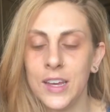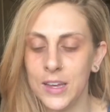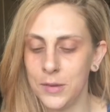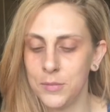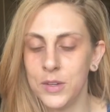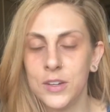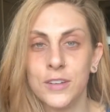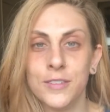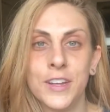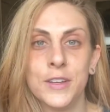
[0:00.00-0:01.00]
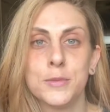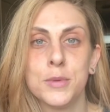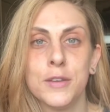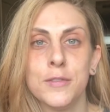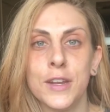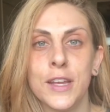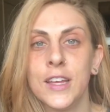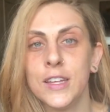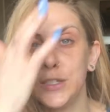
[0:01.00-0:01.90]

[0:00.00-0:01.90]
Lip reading: Her video is pretty funny.